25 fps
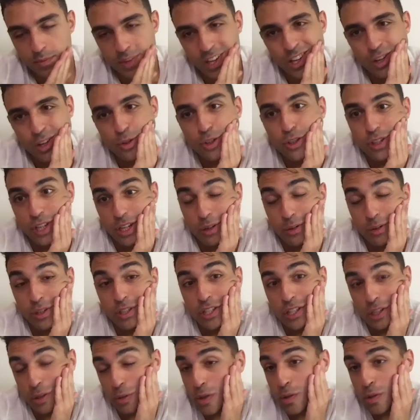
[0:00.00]

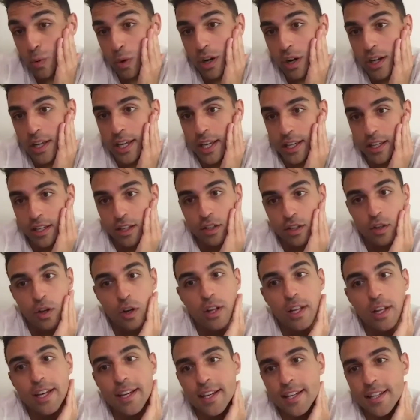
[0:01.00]
working, you know,
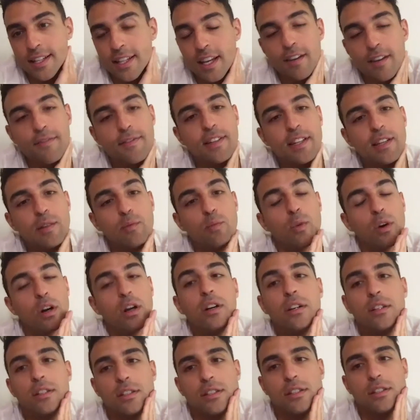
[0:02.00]
like it definitely
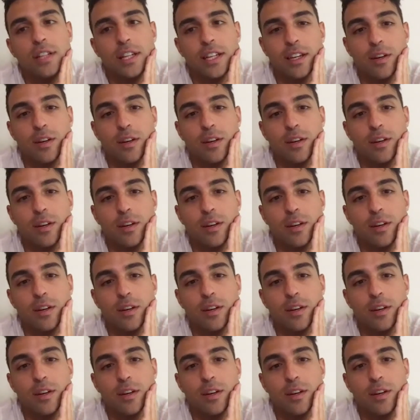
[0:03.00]
worked. We